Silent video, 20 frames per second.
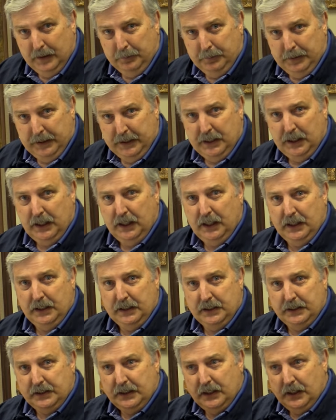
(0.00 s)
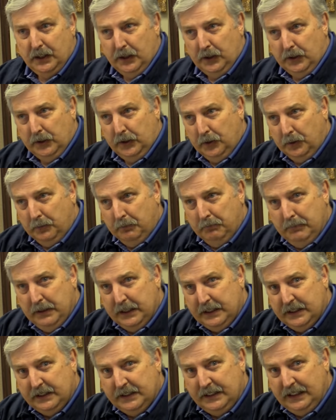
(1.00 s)
because you're
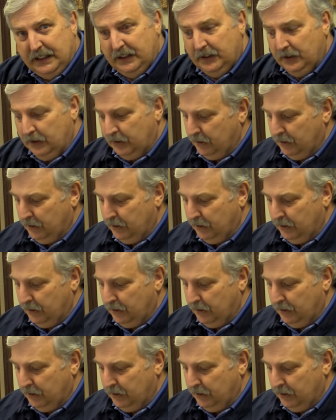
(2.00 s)
mixing